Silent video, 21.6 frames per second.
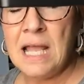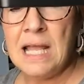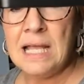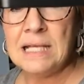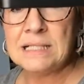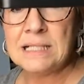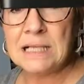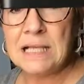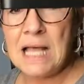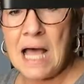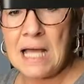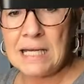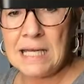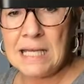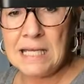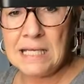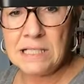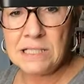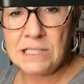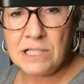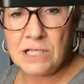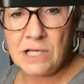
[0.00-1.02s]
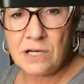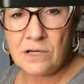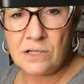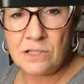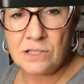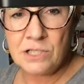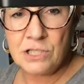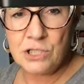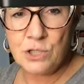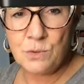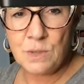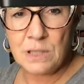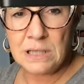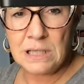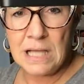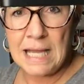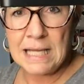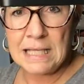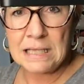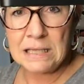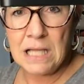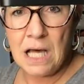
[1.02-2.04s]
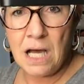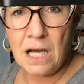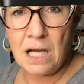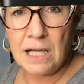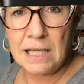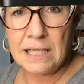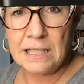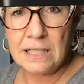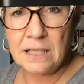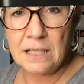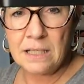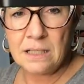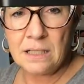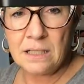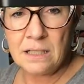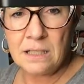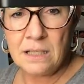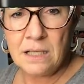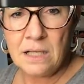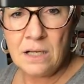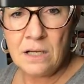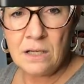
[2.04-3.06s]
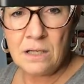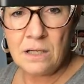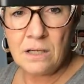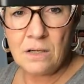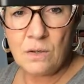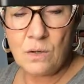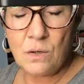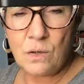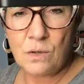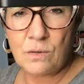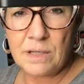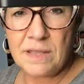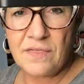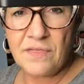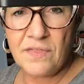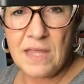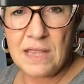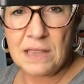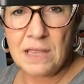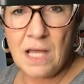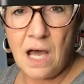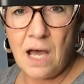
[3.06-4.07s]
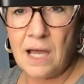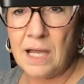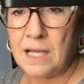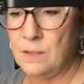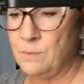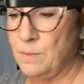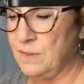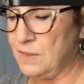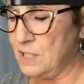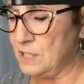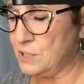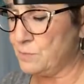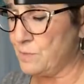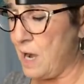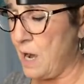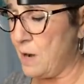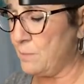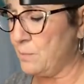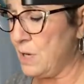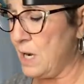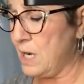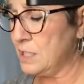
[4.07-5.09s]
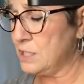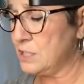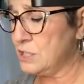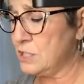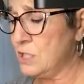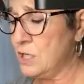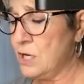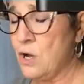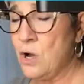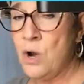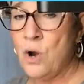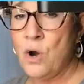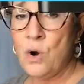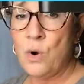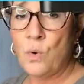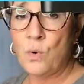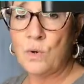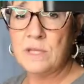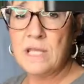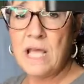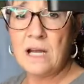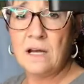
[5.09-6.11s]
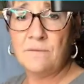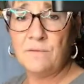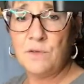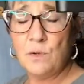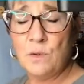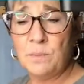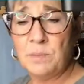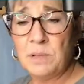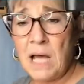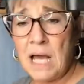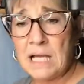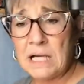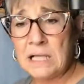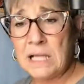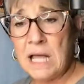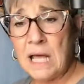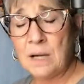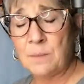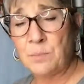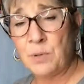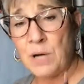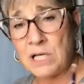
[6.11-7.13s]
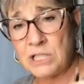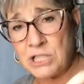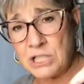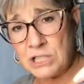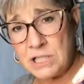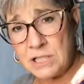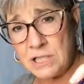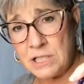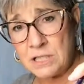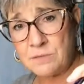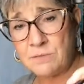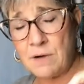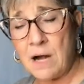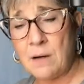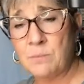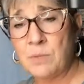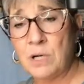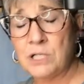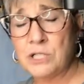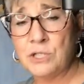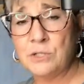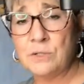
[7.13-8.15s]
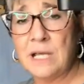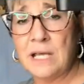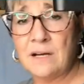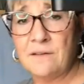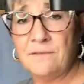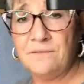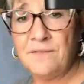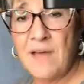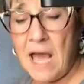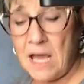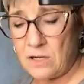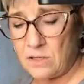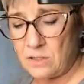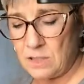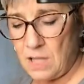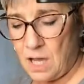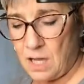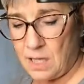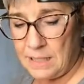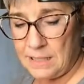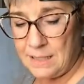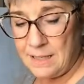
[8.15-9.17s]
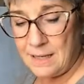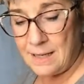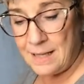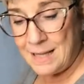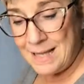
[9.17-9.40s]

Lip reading: it's a lot easier to do a light line or a thin line with this round brush. Or then if you applied a lot of pressure to this round brush, you'd get a fatter line.